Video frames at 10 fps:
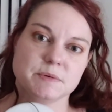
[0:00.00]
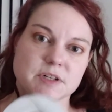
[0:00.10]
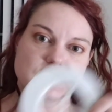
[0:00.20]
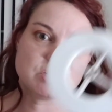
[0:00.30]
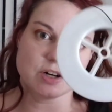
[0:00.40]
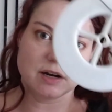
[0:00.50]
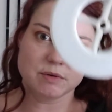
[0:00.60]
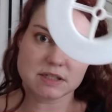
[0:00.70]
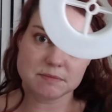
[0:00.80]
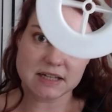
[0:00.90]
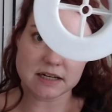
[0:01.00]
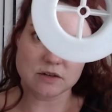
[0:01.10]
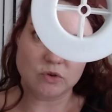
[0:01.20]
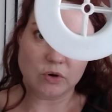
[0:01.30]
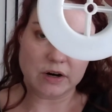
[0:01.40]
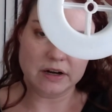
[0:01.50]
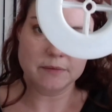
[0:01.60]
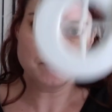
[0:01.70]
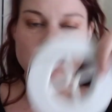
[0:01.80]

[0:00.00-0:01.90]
We're going to start out with some Technora.